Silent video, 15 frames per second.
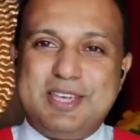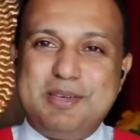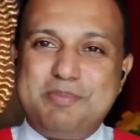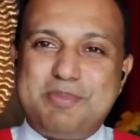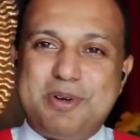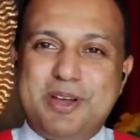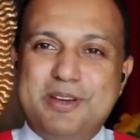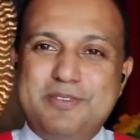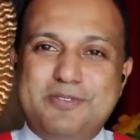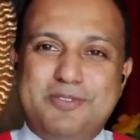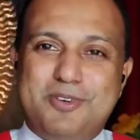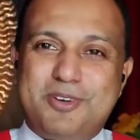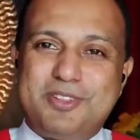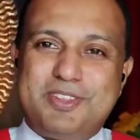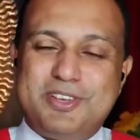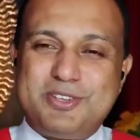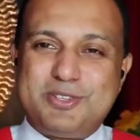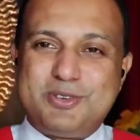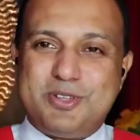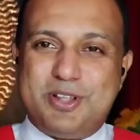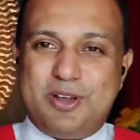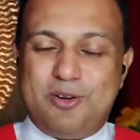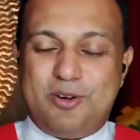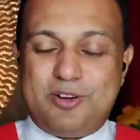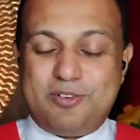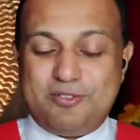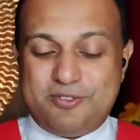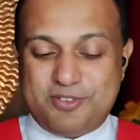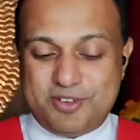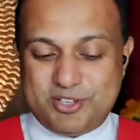He prayed four things to the
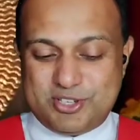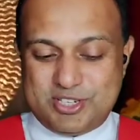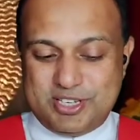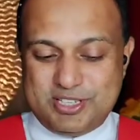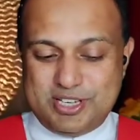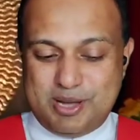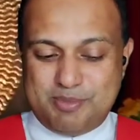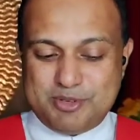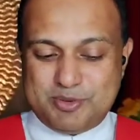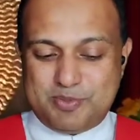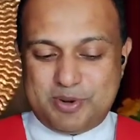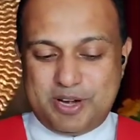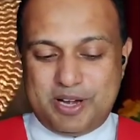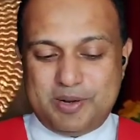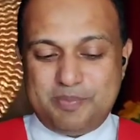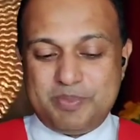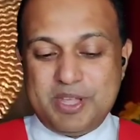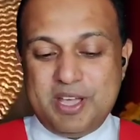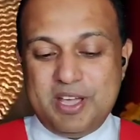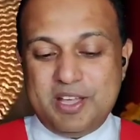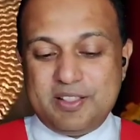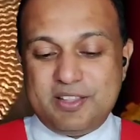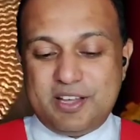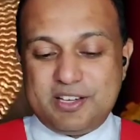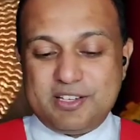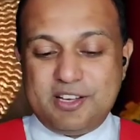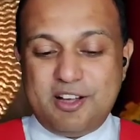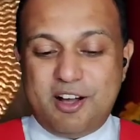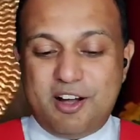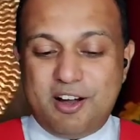Lord. First, Jabez prayed
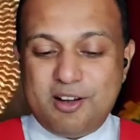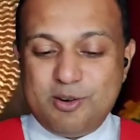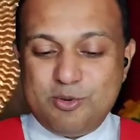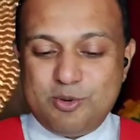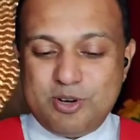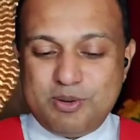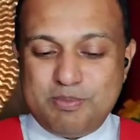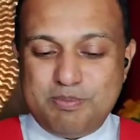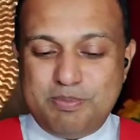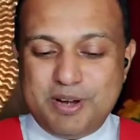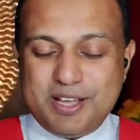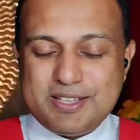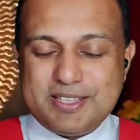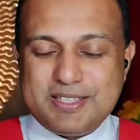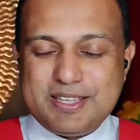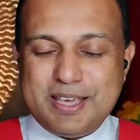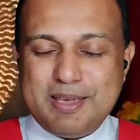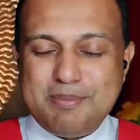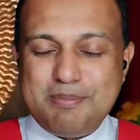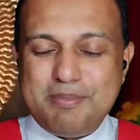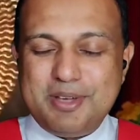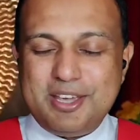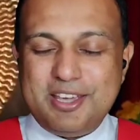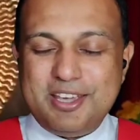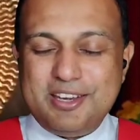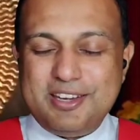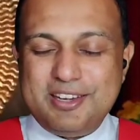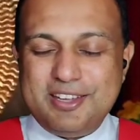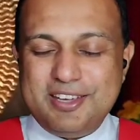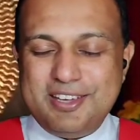that God would bless him
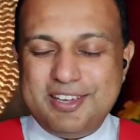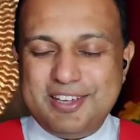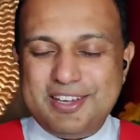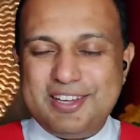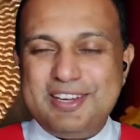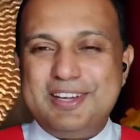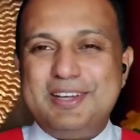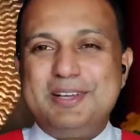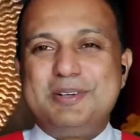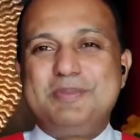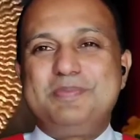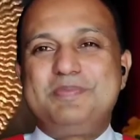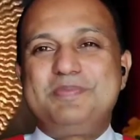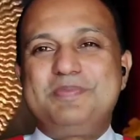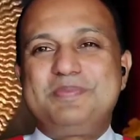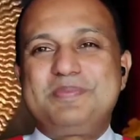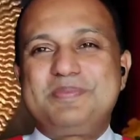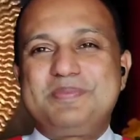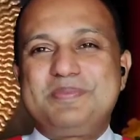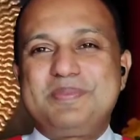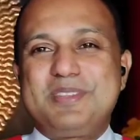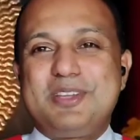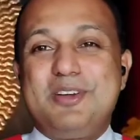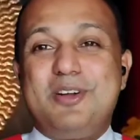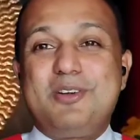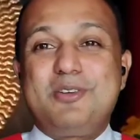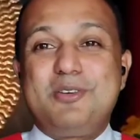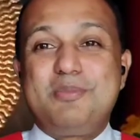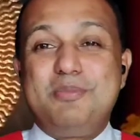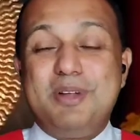indeed.
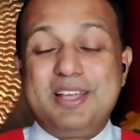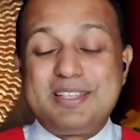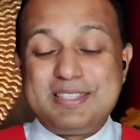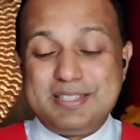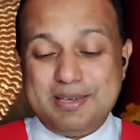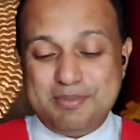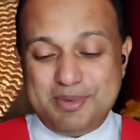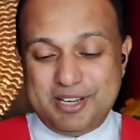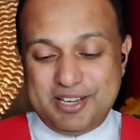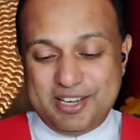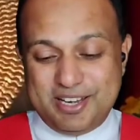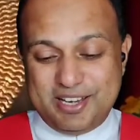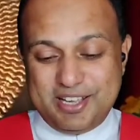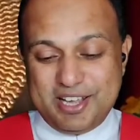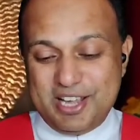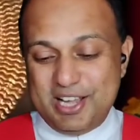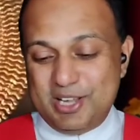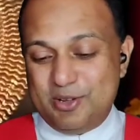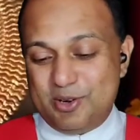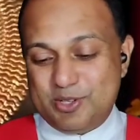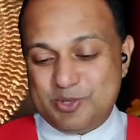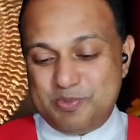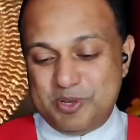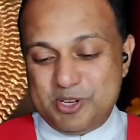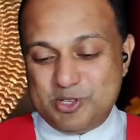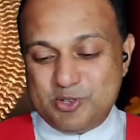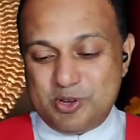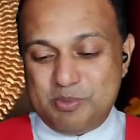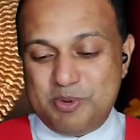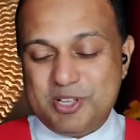God would bless him indeed. You know,
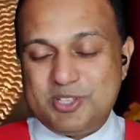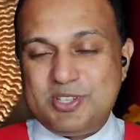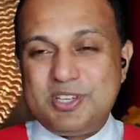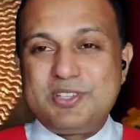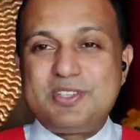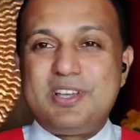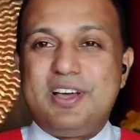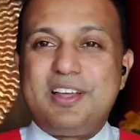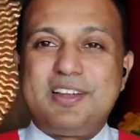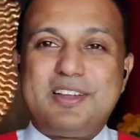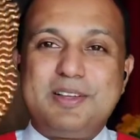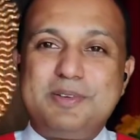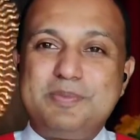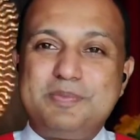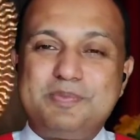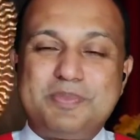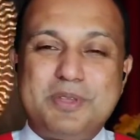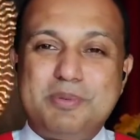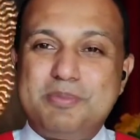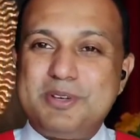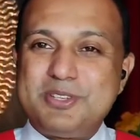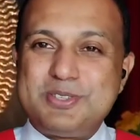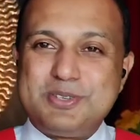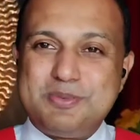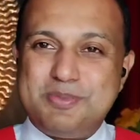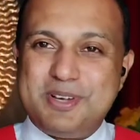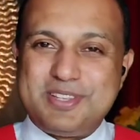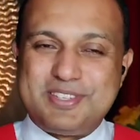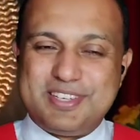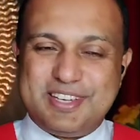spiritual blessings are the best
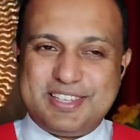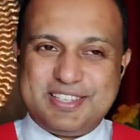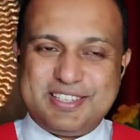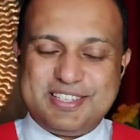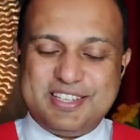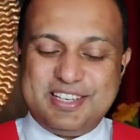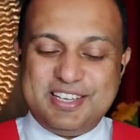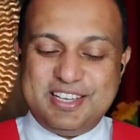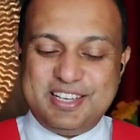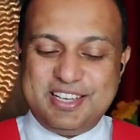blessings.